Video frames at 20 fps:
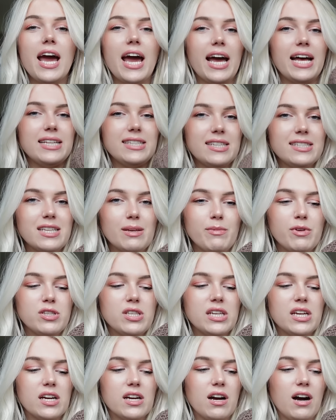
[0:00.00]
And since I'm
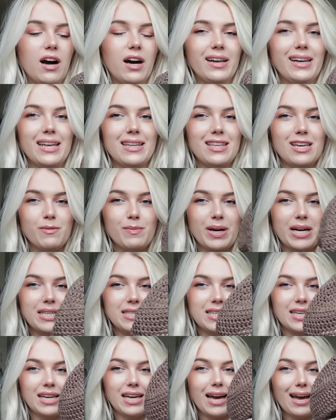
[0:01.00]
using a cotton, I think
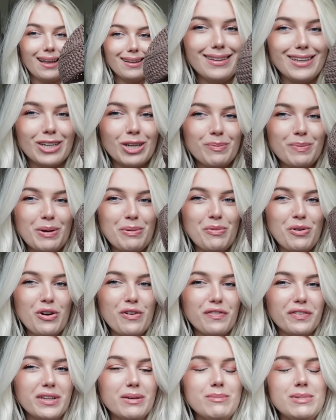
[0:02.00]
mine's like a little bit
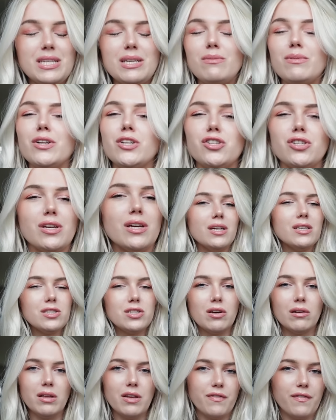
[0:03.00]
more flimsy, which is
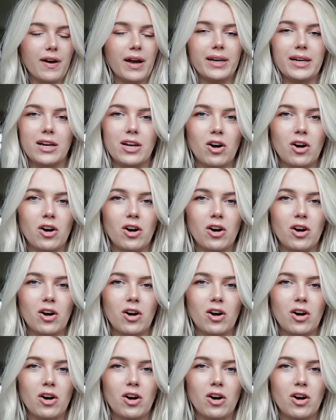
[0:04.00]
totally fine.